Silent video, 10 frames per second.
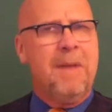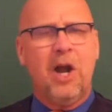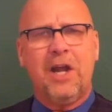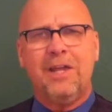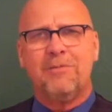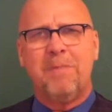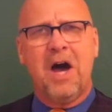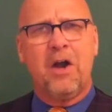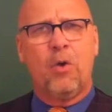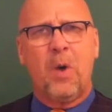
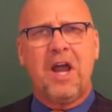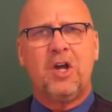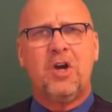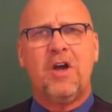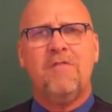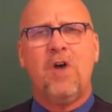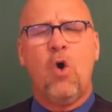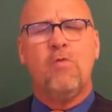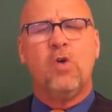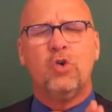Americans bought a record
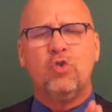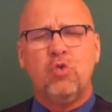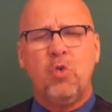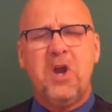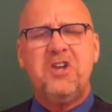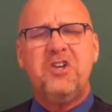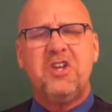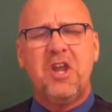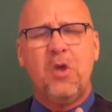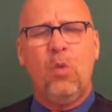of over
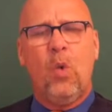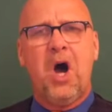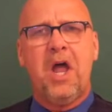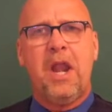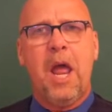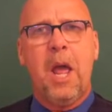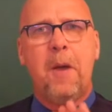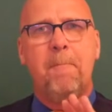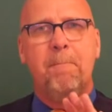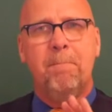
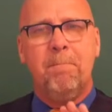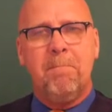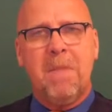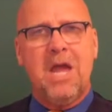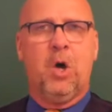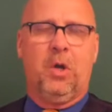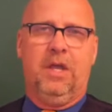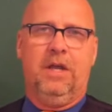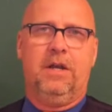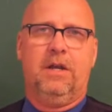21
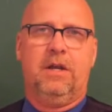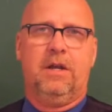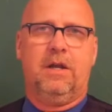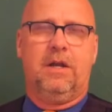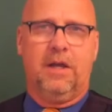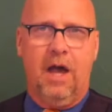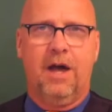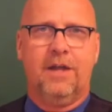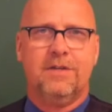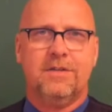million
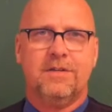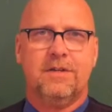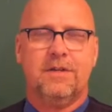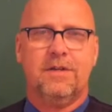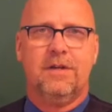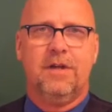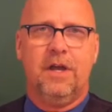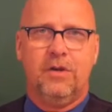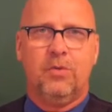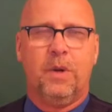guns
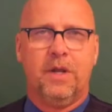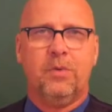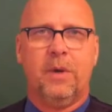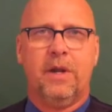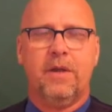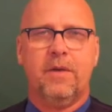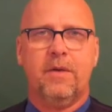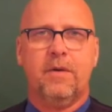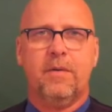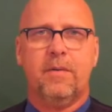in
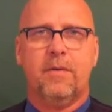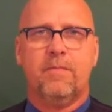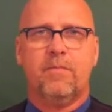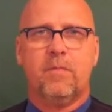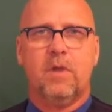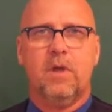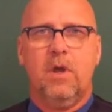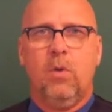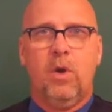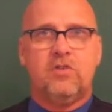2020,
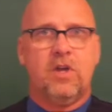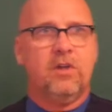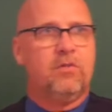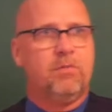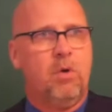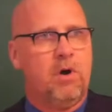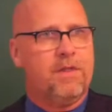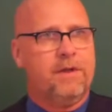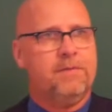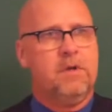which is
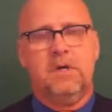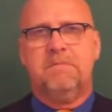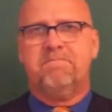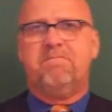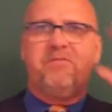more than